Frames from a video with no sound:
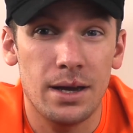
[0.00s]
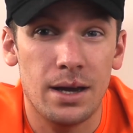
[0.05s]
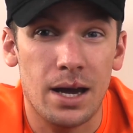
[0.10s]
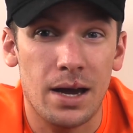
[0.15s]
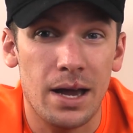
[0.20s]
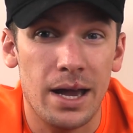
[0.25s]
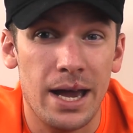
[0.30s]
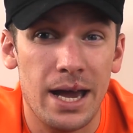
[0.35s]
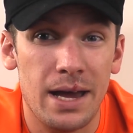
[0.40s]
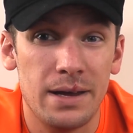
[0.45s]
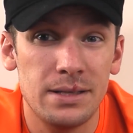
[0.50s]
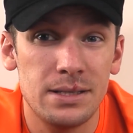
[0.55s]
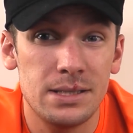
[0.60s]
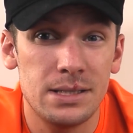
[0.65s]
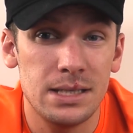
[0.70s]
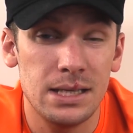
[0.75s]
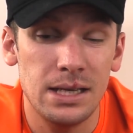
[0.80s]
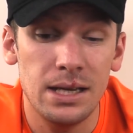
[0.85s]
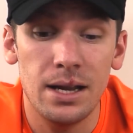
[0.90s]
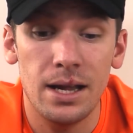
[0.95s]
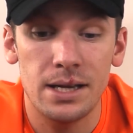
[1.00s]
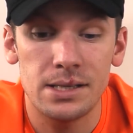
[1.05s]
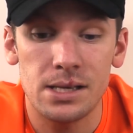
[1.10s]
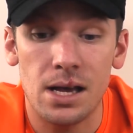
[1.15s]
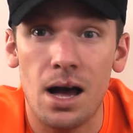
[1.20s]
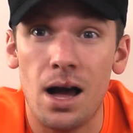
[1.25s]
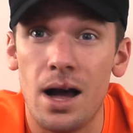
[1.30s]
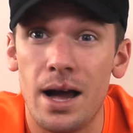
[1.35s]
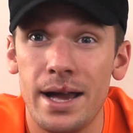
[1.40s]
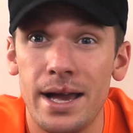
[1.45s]
I had seen it as
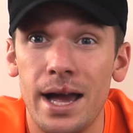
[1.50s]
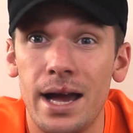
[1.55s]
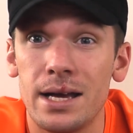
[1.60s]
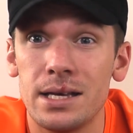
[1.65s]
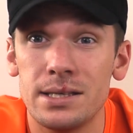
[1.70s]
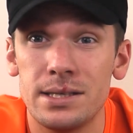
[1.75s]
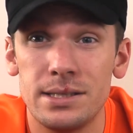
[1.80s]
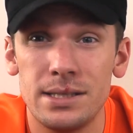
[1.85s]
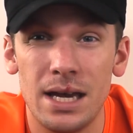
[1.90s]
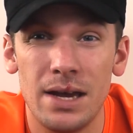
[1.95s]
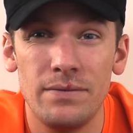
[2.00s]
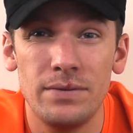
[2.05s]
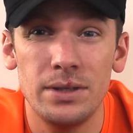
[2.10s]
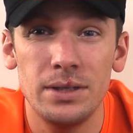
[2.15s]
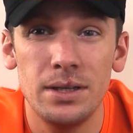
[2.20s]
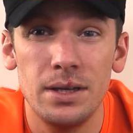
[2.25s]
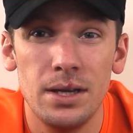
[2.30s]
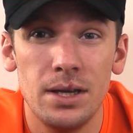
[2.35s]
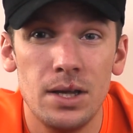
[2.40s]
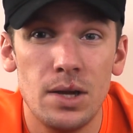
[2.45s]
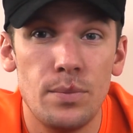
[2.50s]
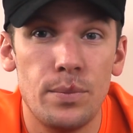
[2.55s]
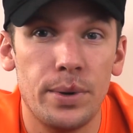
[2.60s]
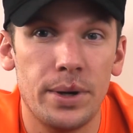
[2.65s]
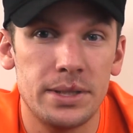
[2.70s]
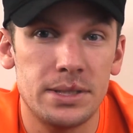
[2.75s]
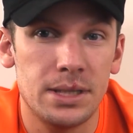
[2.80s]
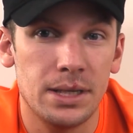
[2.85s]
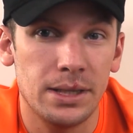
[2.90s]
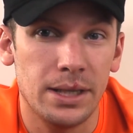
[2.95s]
high as $7,
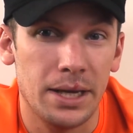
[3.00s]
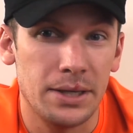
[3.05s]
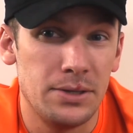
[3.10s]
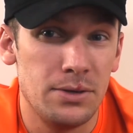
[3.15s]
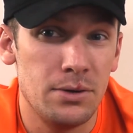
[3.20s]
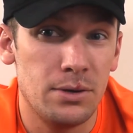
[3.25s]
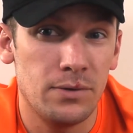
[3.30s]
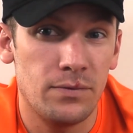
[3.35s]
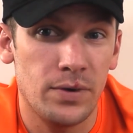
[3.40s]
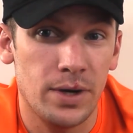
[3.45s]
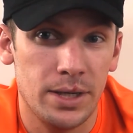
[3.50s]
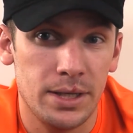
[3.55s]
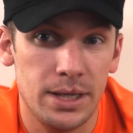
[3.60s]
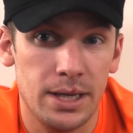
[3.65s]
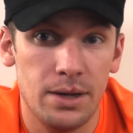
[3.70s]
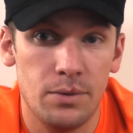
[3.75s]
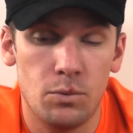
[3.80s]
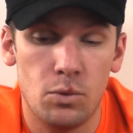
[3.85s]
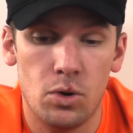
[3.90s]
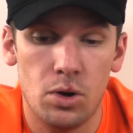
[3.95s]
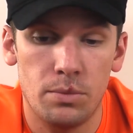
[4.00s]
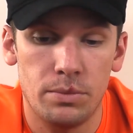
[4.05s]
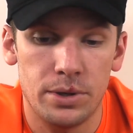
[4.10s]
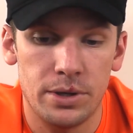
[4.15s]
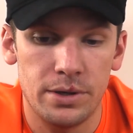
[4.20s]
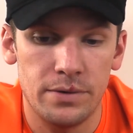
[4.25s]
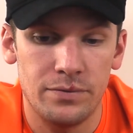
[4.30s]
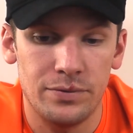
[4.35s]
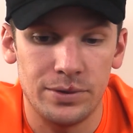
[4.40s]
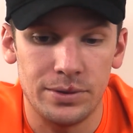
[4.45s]
but like you could find it at
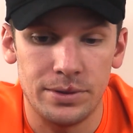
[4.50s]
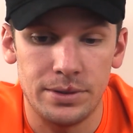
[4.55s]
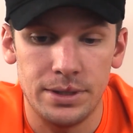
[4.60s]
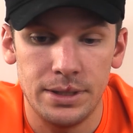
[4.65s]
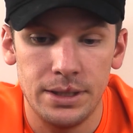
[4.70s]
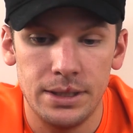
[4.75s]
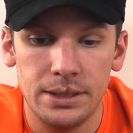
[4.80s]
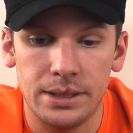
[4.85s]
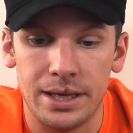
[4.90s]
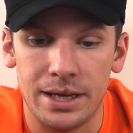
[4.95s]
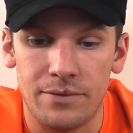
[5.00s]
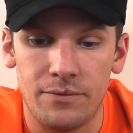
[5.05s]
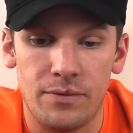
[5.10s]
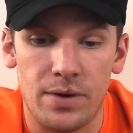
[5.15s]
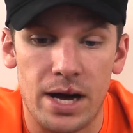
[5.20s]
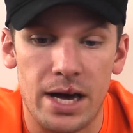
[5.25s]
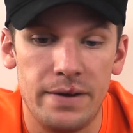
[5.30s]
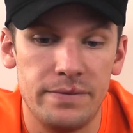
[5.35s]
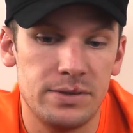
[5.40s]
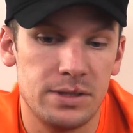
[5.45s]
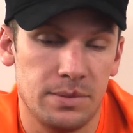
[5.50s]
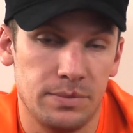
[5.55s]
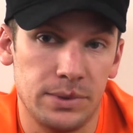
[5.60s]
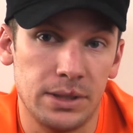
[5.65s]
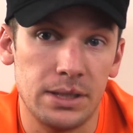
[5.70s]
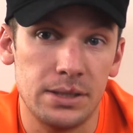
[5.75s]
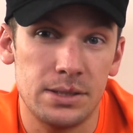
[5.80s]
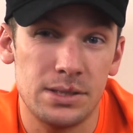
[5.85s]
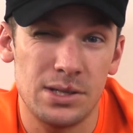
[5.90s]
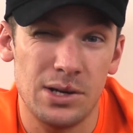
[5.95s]
Walmart for like $5
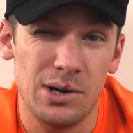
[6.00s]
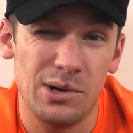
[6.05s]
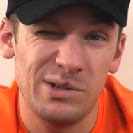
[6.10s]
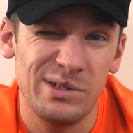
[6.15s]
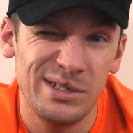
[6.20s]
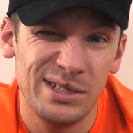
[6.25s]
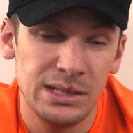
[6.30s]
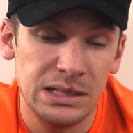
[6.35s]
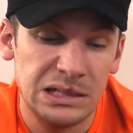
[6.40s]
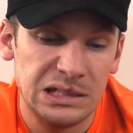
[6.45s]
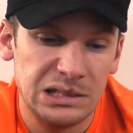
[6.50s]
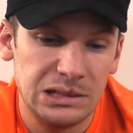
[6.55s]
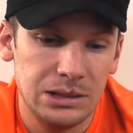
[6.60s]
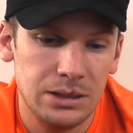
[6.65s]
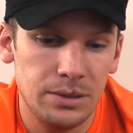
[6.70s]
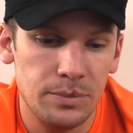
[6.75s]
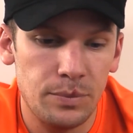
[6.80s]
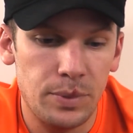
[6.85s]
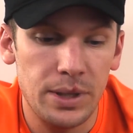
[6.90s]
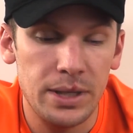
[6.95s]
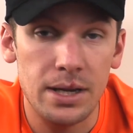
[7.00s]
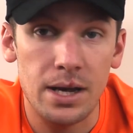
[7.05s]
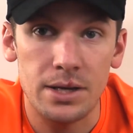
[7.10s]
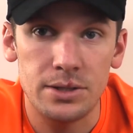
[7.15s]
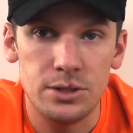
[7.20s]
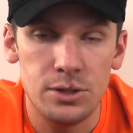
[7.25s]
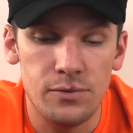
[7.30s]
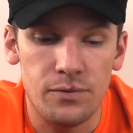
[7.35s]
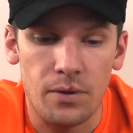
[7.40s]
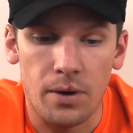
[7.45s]
something. So, but
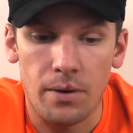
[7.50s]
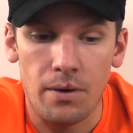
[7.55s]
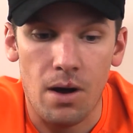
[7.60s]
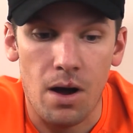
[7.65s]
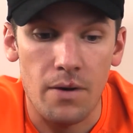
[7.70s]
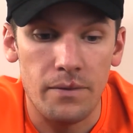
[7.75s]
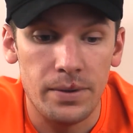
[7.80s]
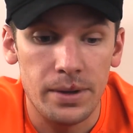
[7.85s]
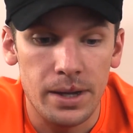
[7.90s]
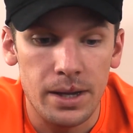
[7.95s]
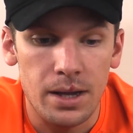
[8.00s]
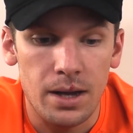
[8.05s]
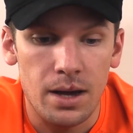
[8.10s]
not too far off.